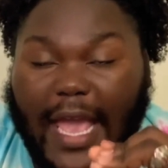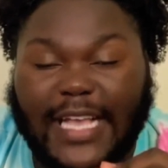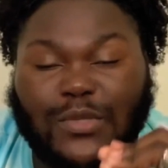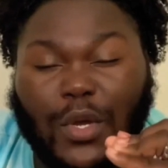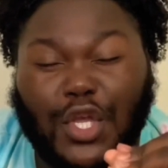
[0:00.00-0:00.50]

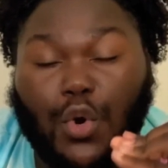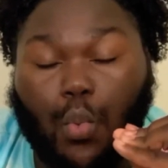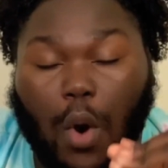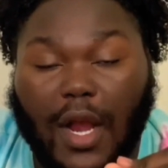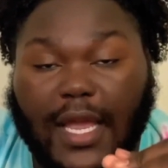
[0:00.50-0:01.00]
is when you're
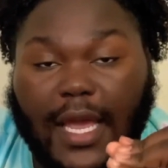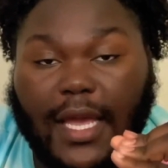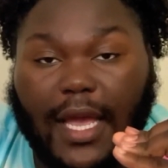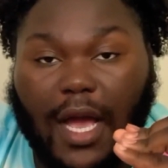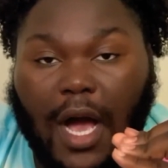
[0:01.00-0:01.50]

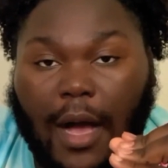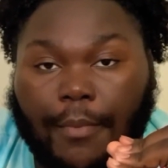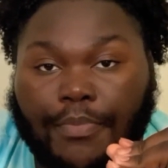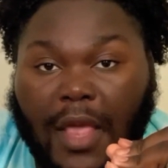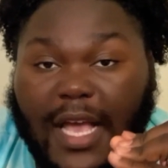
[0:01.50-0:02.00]
working
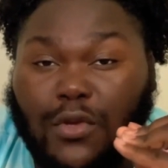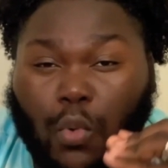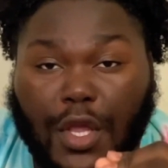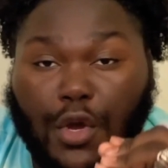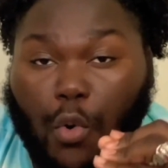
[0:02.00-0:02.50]

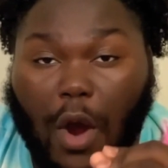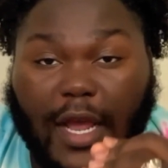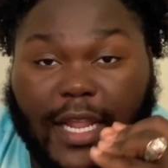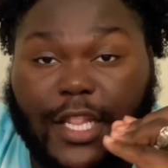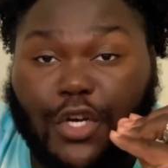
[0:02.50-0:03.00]

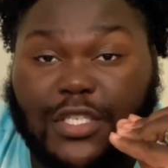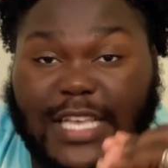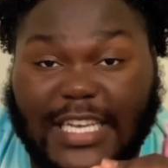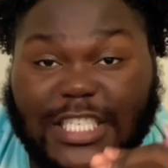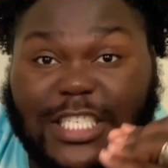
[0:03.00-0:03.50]
in those
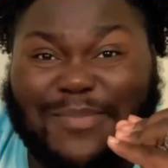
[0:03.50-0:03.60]
sections,